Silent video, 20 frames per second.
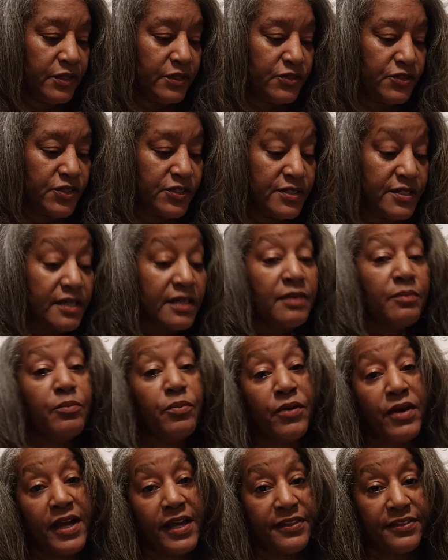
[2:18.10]
She took a
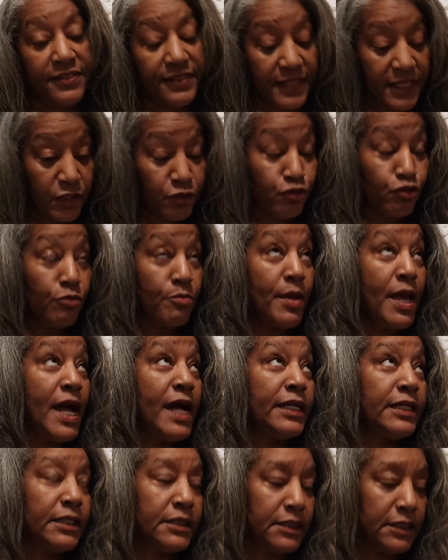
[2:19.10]
breath
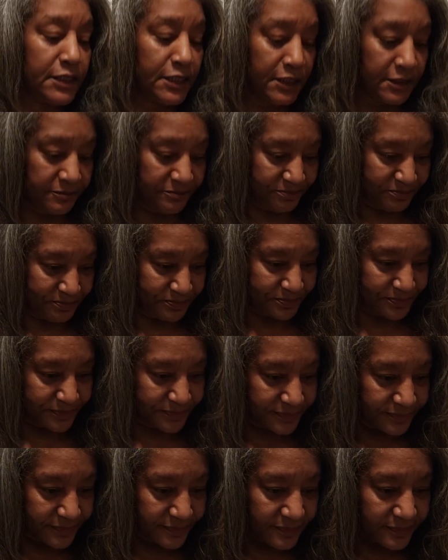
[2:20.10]
dramatically,
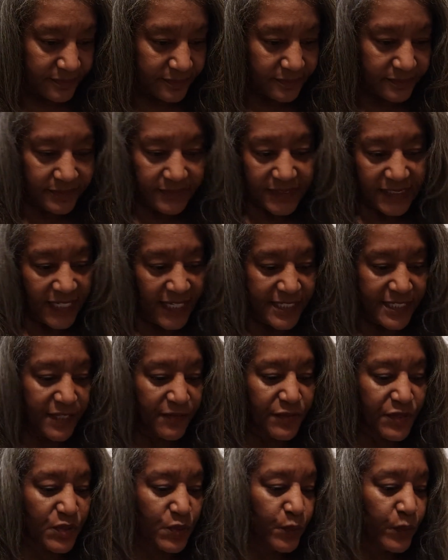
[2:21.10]
as
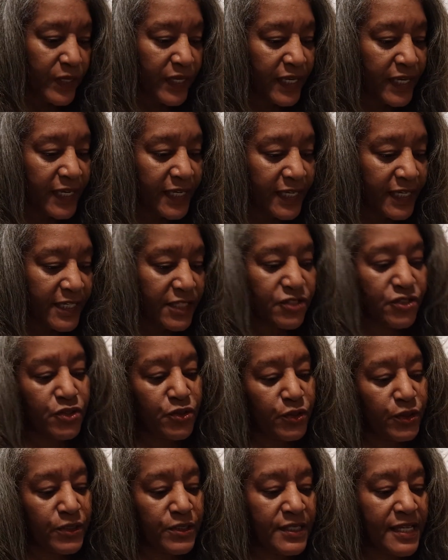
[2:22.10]
if swinging
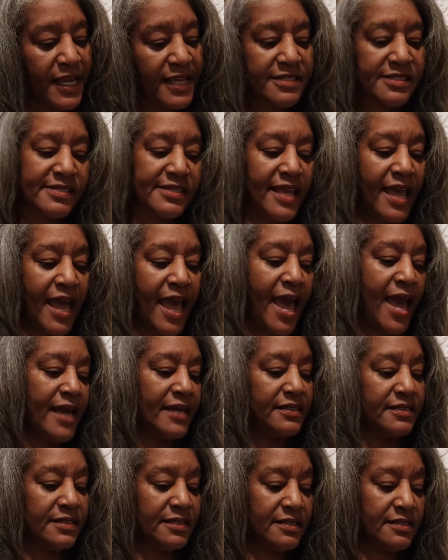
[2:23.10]
into her next act.
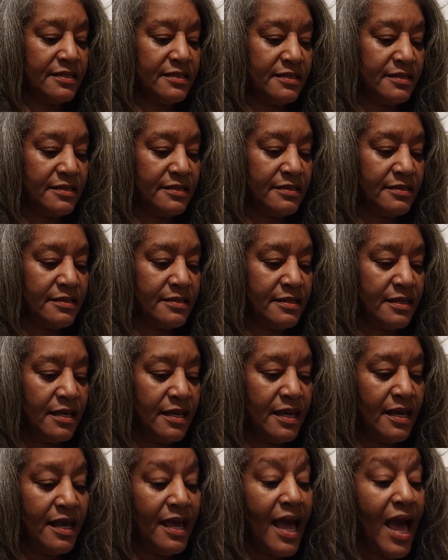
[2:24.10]

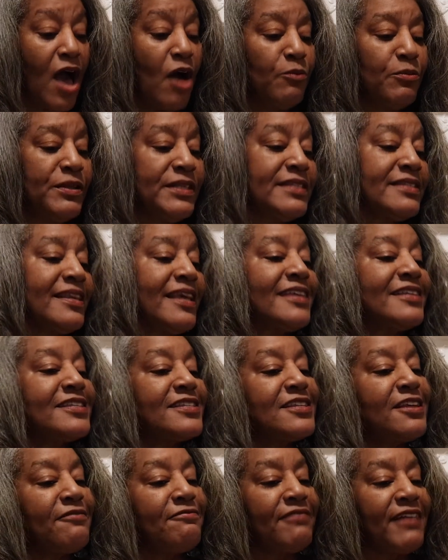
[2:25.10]
I'll be saying
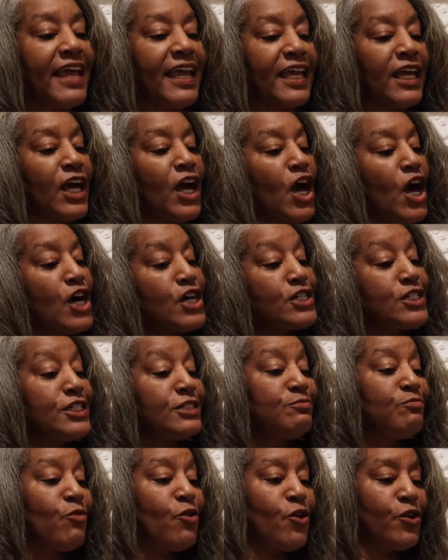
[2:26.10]
stuff like, "Good
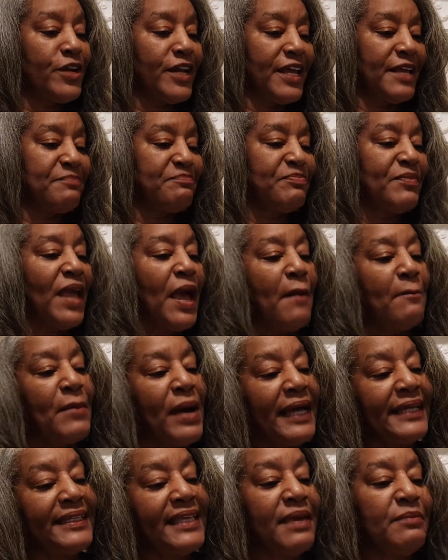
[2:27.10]
morning.
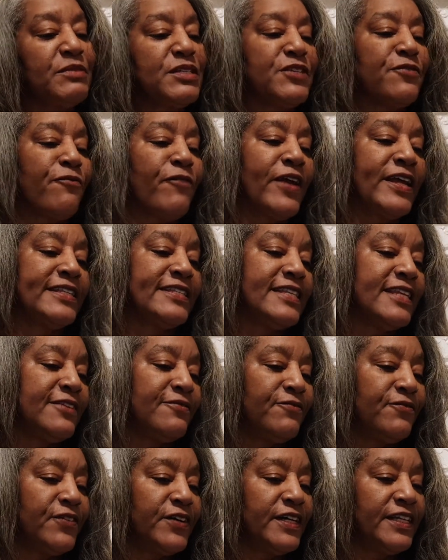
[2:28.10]
My name is Francine
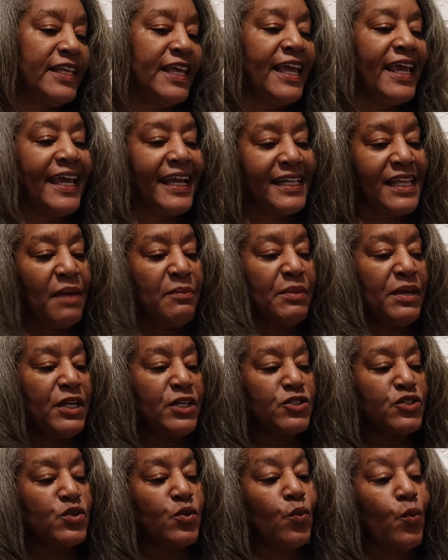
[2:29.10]
Foote, and I'm
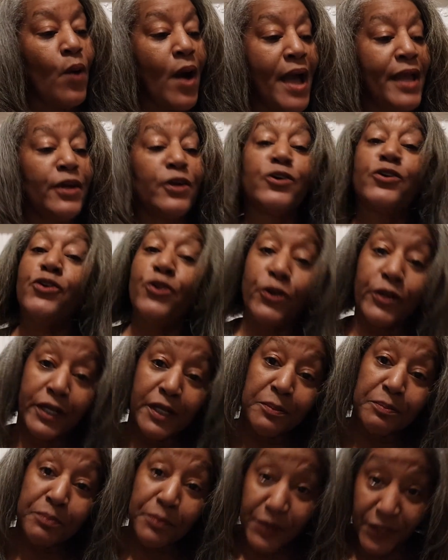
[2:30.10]
here to wire your
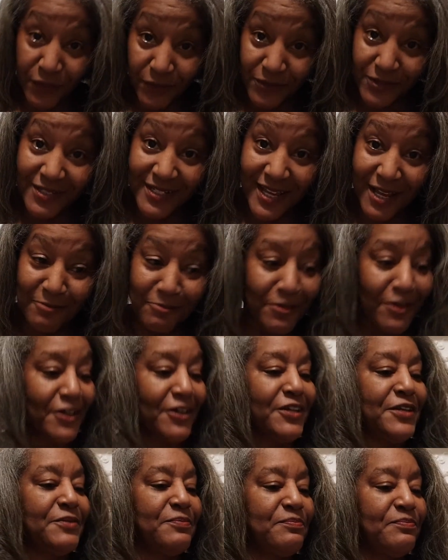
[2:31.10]
computer
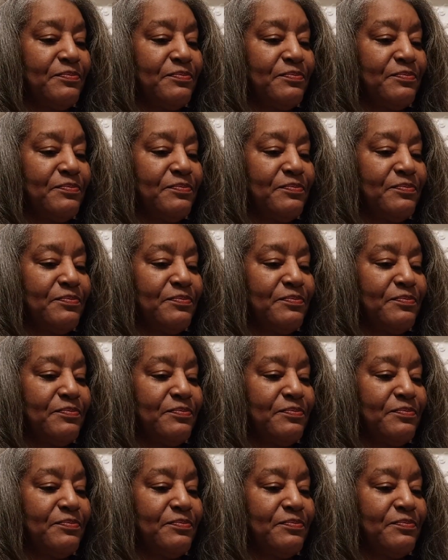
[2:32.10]
network.